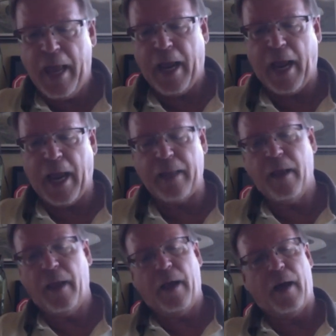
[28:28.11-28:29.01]
And
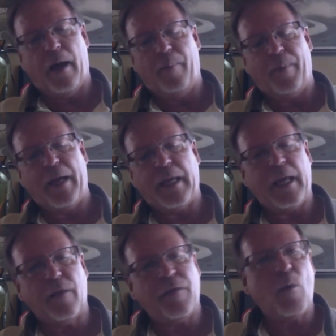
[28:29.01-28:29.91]

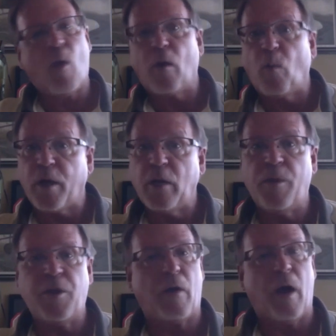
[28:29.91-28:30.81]
again, if you are working
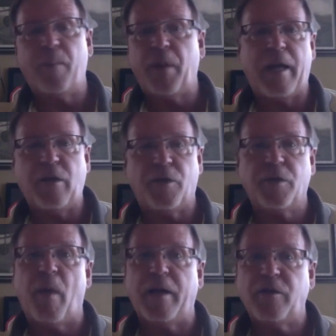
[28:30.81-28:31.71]
with your upline, your
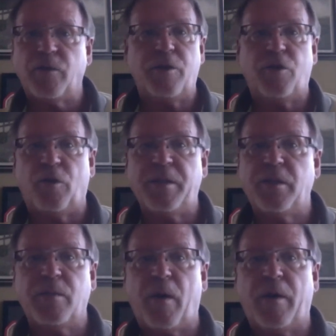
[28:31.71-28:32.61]
sponsor is your
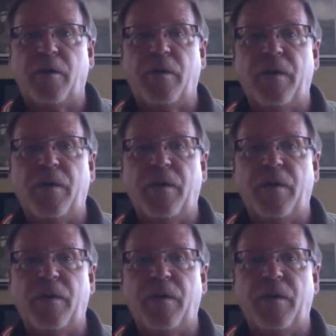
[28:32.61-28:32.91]
business partner in